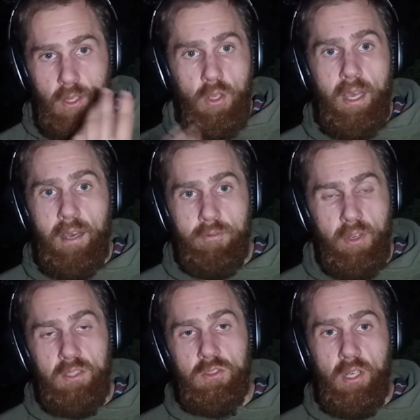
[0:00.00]
Look out for
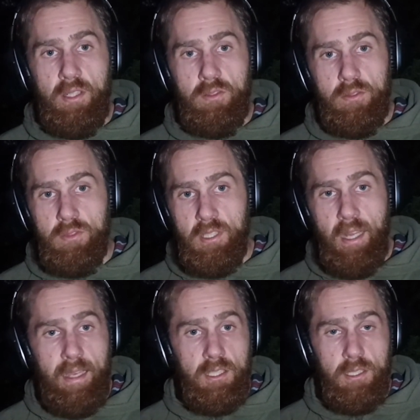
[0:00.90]
any signs of
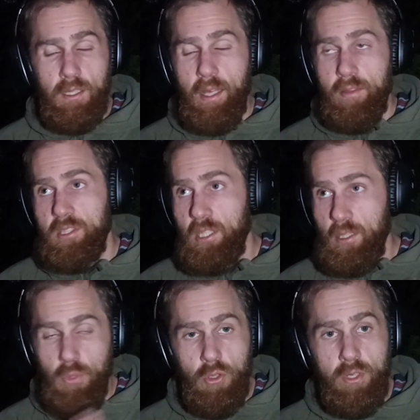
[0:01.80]
sedation,
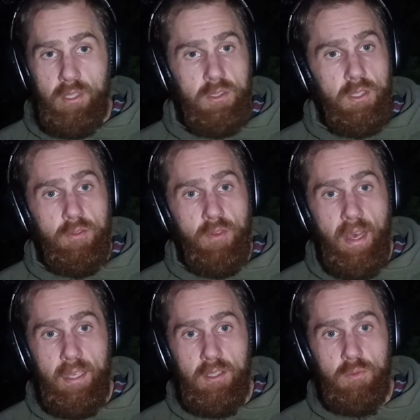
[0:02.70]
lethargy, blueness in the
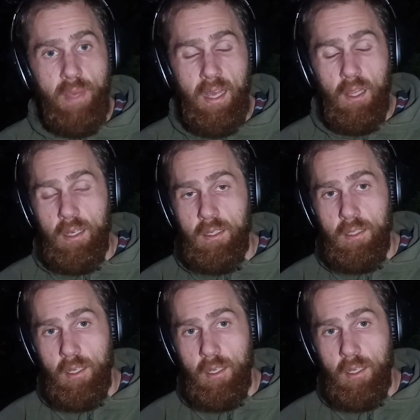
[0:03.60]
face, pallor,